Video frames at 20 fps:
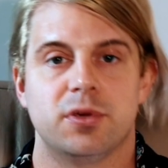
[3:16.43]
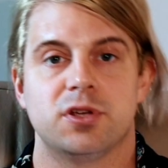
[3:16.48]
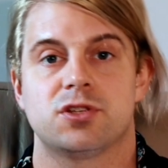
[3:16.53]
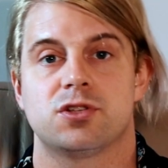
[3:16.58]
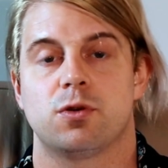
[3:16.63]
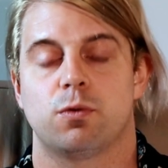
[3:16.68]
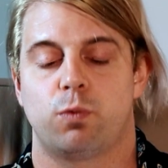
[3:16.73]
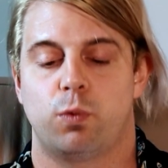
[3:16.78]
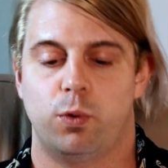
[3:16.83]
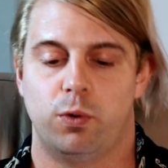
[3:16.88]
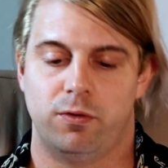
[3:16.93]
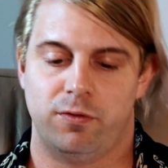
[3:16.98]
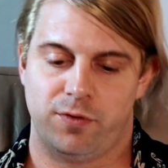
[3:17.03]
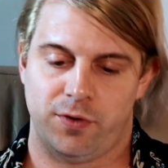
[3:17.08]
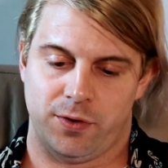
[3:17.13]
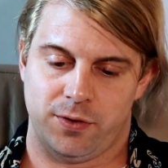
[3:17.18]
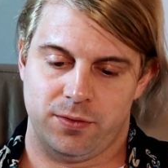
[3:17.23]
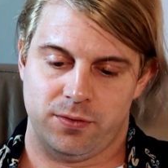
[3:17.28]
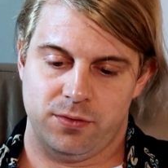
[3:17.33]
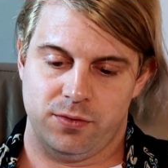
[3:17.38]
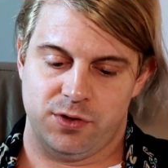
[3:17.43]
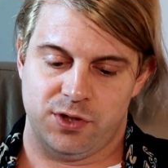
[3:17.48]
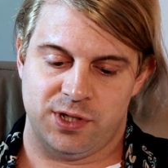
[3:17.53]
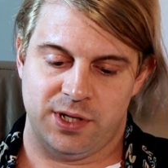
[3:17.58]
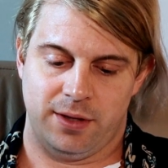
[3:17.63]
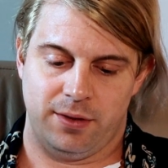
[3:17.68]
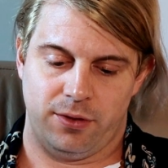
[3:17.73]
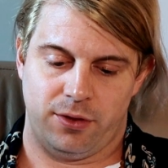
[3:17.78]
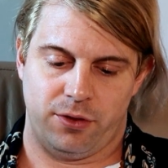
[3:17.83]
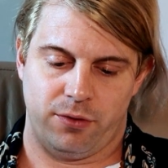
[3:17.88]
Mr. Wolver
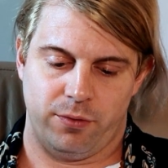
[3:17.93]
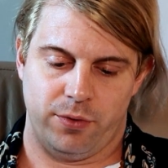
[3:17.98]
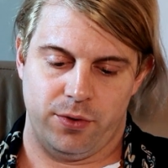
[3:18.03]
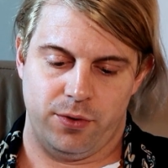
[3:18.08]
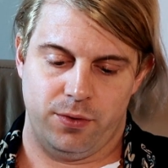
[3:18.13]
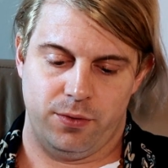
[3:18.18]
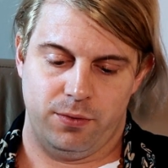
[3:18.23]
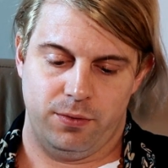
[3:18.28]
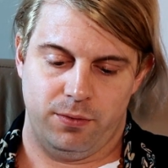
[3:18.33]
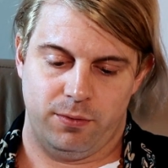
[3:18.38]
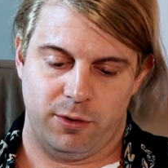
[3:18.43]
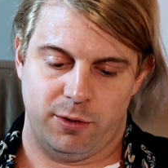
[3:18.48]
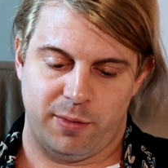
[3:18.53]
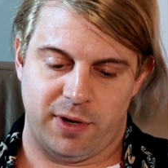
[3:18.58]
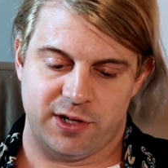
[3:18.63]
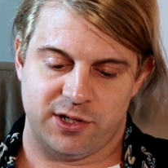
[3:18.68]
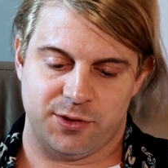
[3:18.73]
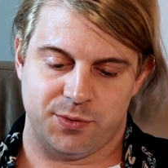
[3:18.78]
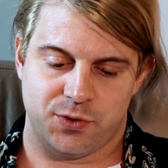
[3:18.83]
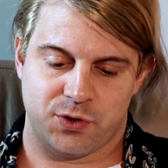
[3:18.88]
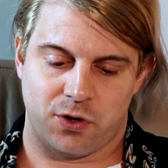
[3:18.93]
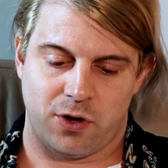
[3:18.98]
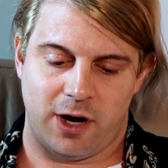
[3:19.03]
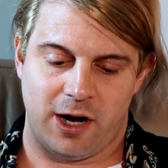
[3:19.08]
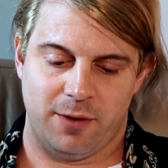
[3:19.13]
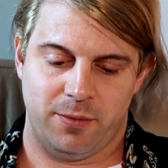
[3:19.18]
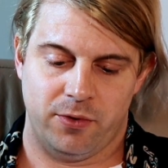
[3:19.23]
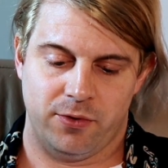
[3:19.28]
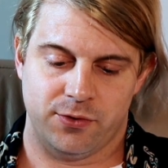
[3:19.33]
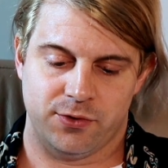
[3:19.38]
sent through, one of my
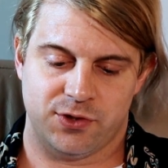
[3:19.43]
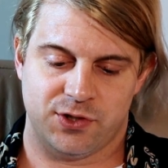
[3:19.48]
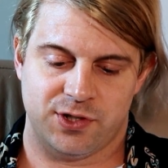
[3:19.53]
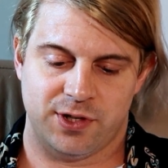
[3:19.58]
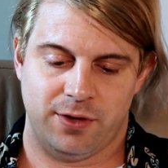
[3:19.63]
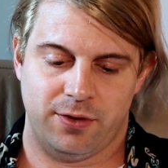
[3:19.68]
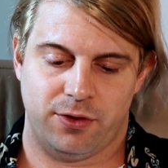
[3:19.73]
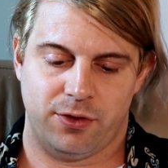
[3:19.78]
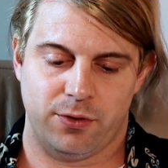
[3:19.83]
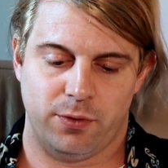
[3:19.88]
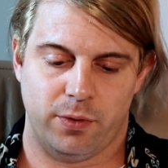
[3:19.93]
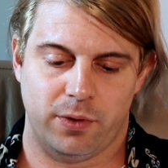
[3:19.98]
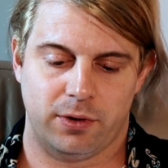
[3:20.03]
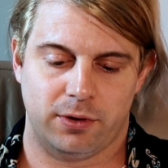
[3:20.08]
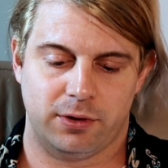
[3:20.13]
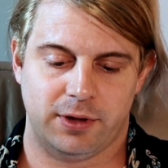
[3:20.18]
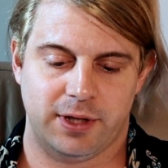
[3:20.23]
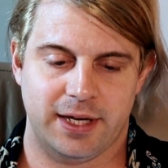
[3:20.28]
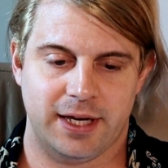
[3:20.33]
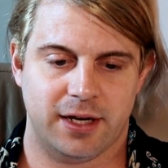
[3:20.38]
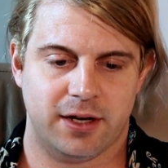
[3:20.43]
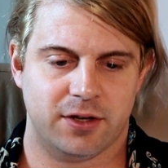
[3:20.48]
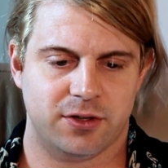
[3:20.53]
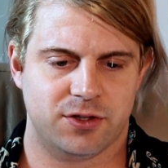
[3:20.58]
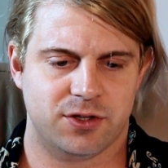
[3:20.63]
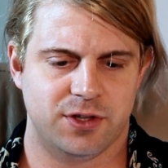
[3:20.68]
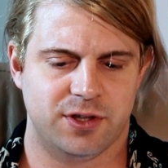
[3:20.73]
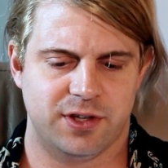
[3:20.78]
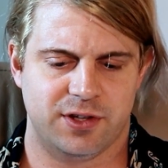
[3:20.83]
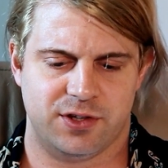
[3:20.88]
subscribers sent through a link
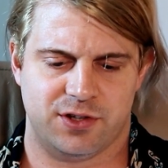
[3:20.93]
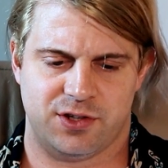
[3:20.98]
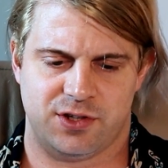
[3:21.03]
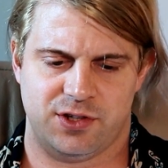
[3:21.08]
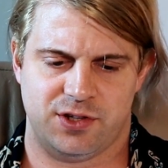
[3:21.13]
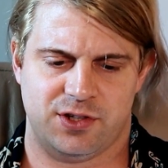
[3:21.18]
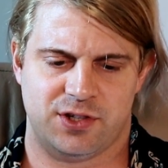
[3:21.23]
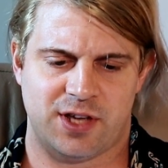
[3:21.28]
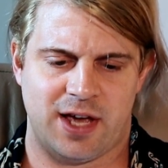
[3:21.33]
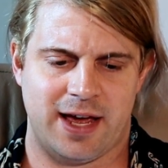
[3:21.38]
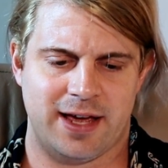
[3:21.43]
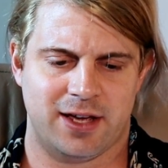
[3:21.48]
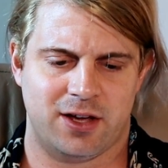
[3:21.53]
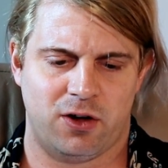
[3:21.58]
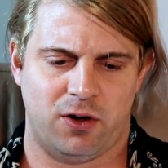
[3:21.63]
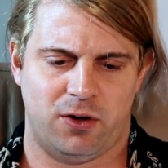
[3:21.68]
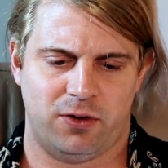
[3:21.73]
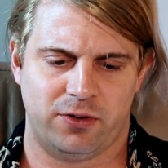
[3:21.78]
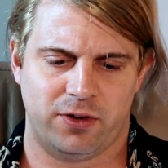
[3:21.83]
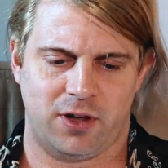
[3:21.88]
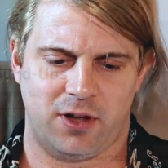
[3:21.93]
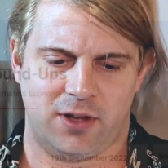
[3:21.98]
to this site called the